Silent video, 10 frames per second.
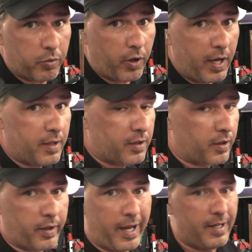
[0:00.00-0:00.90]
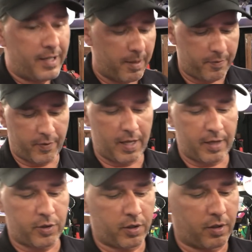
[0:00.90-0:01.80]
brakes or any type of
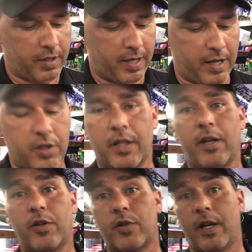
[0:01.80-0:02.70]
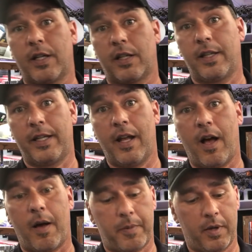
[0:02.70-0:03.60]
electrical connection that you're trying to clean
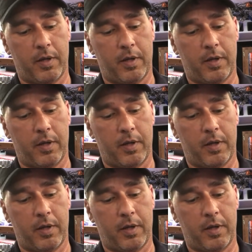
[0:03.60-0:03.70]
up.